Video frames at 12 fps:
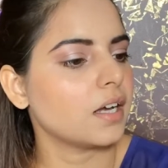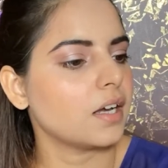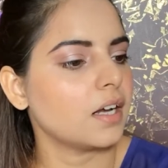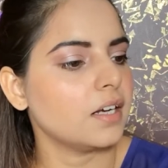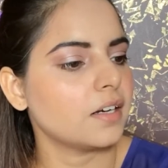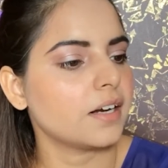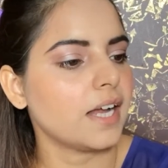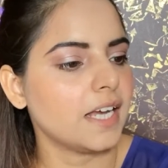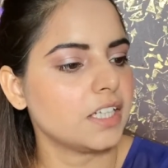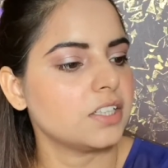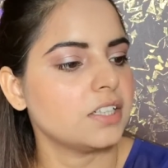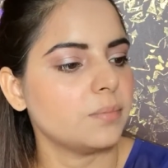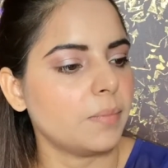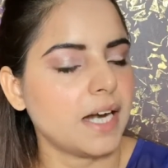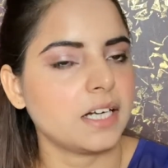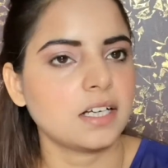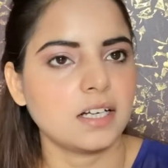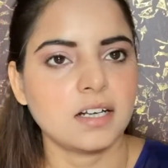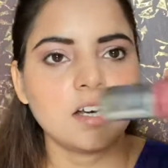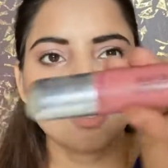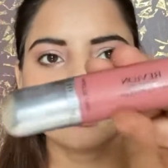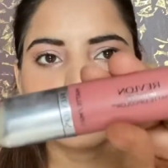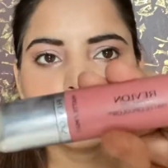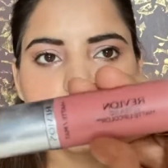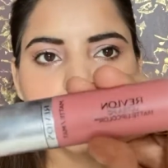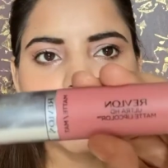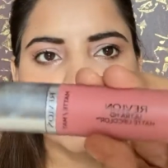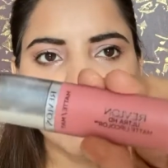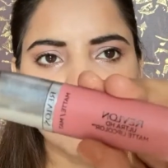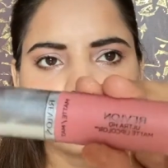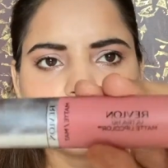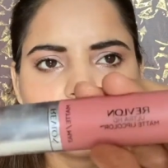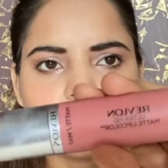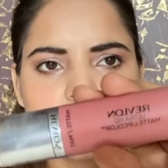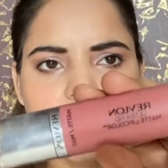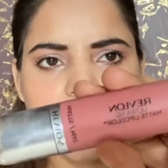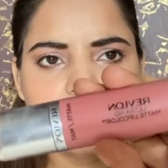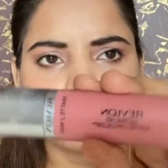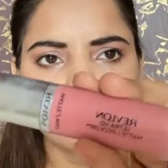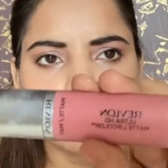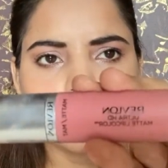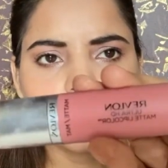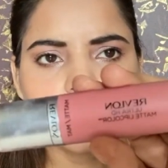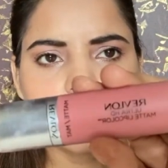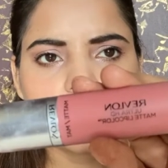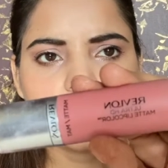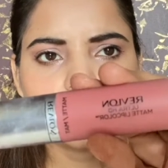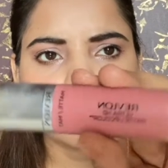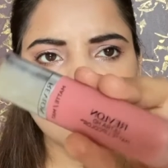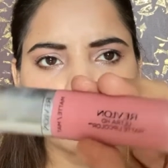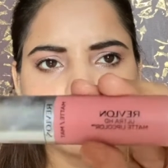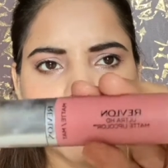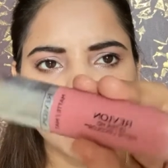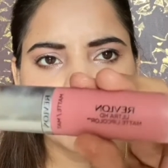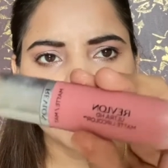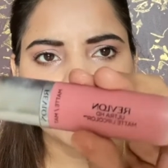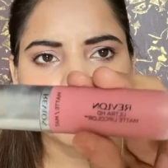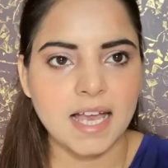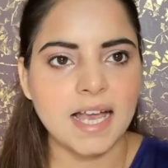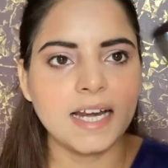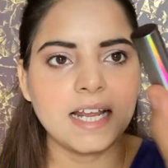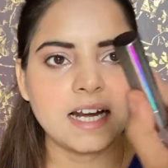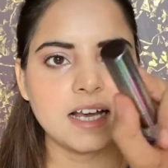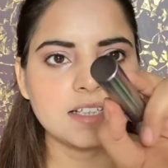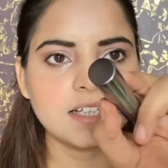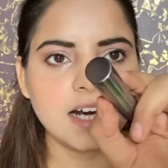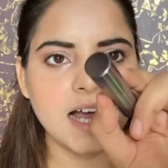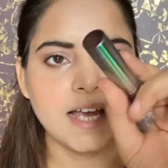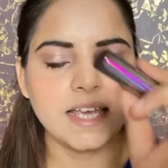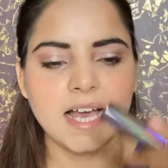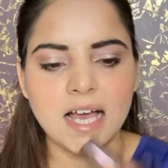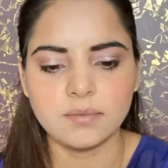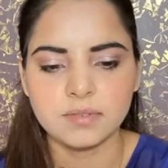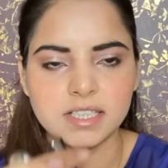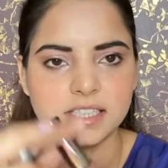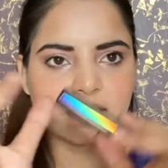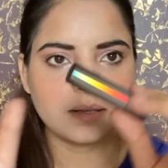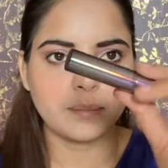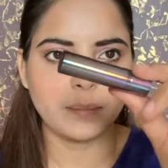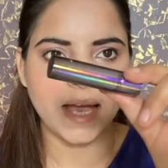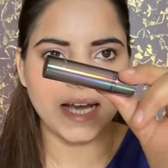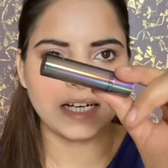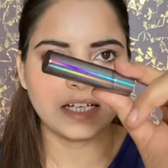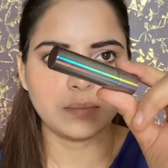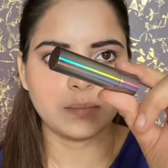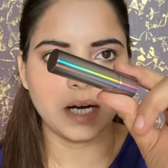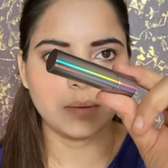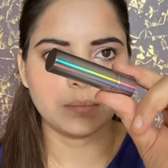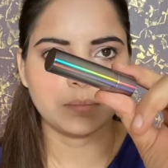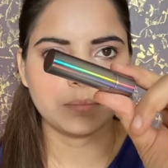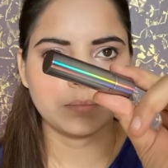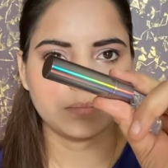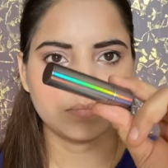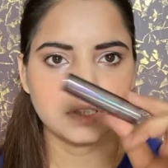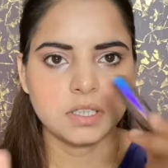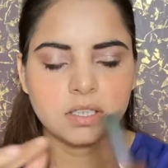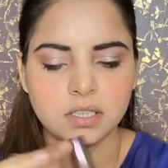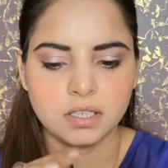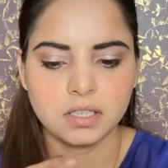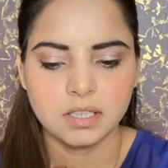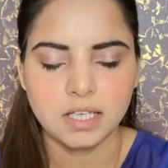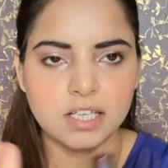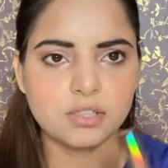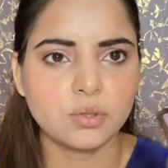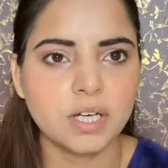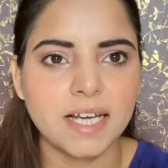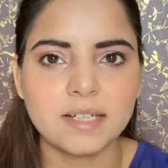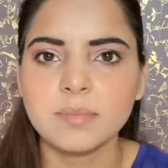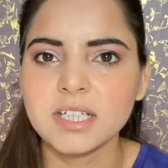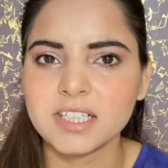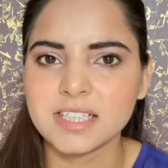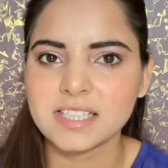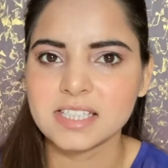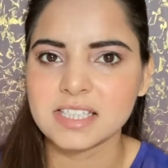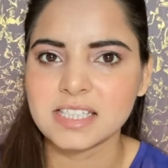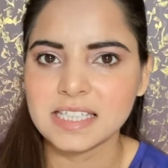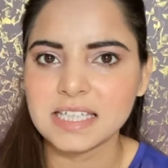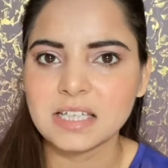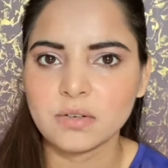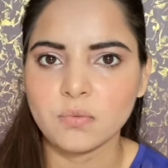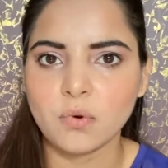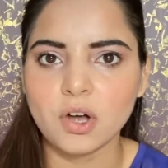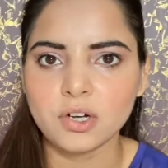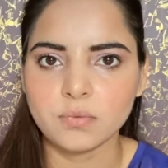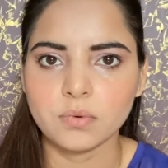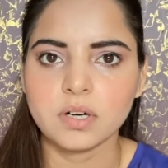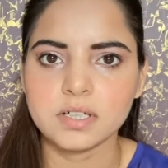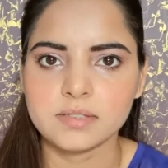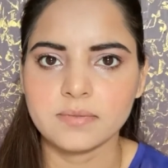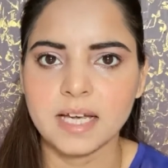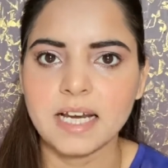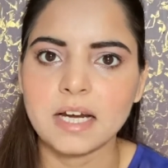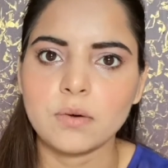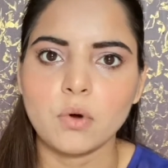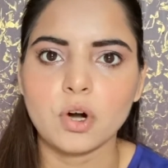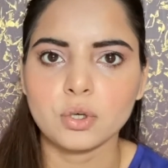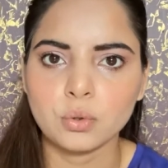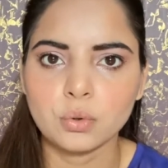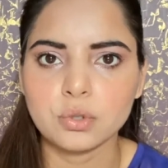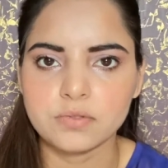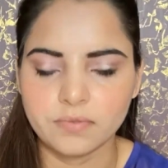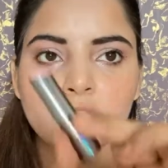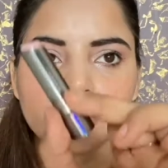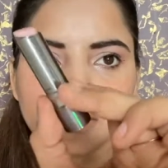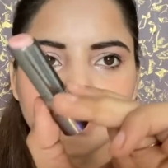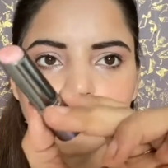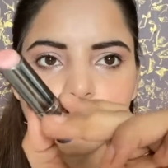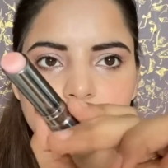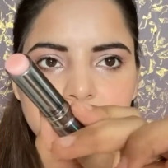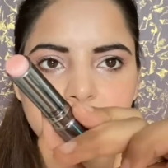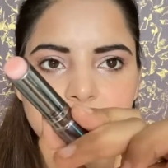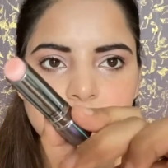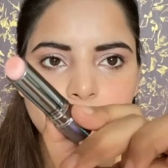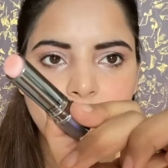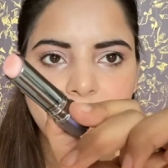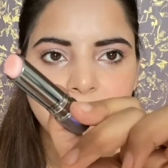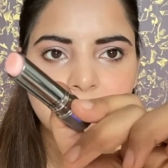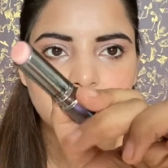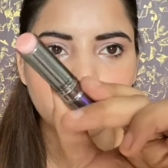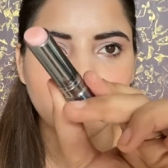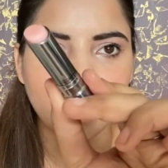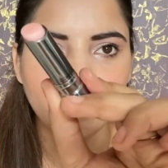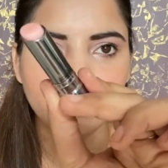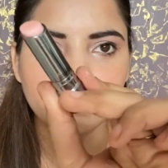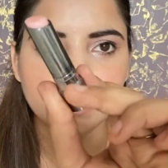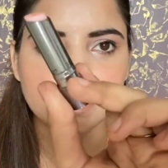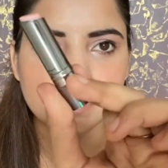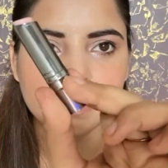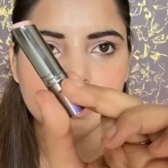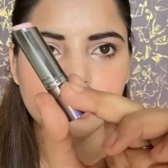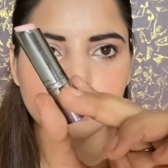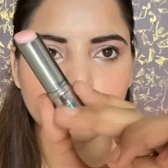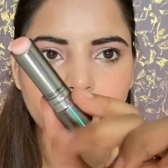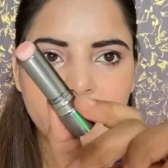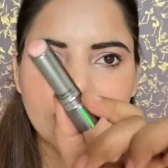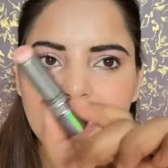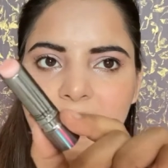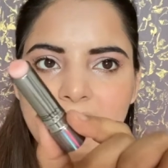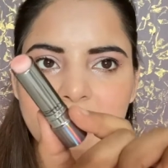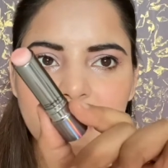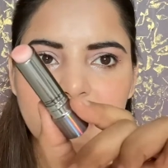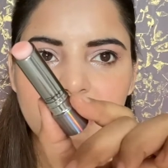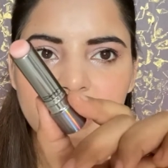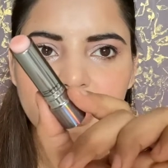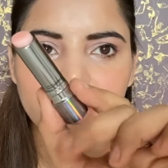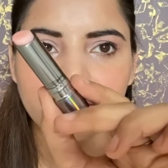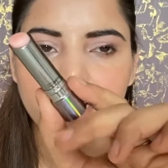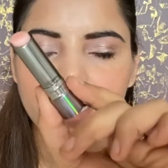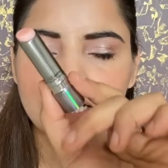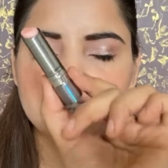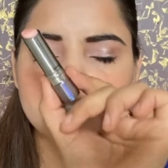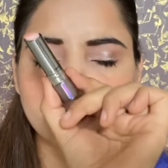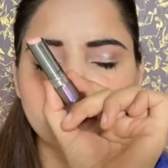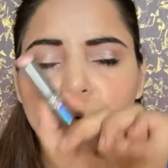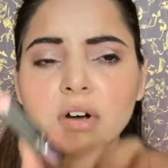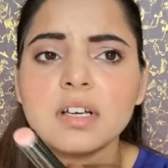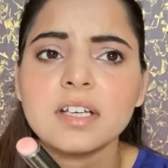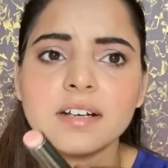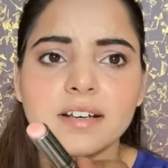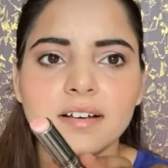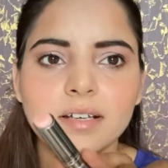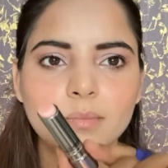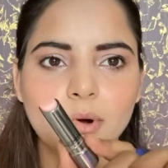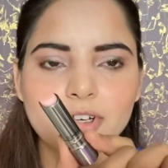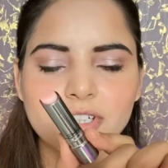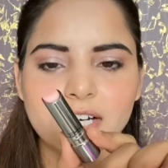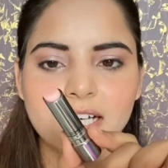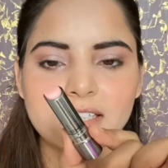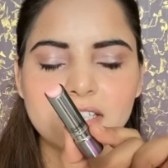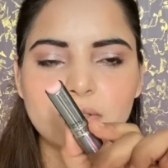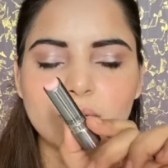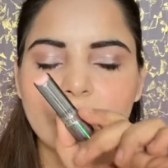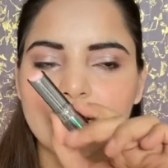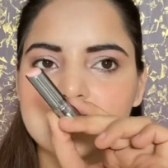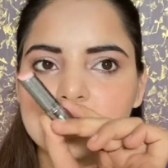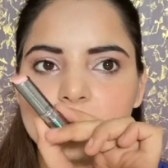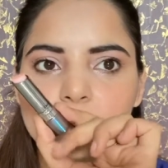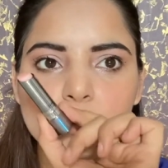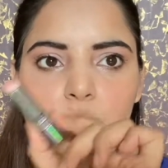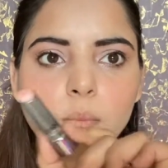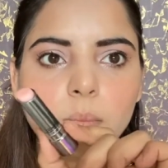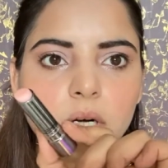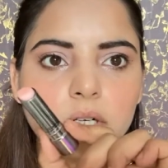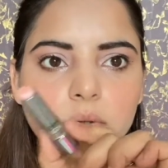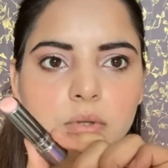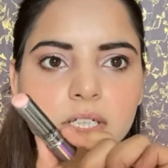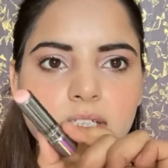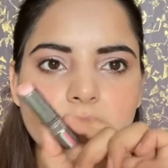Ultra HD matte color. So one I have Revlon Ultra Matte H, and another I have this MAC lip balm. Yeah, so let me just see what works well and what goes well. So if you see this MAC lip balm, this is very light in shade and it's really moisturizing, you guys. This is super good.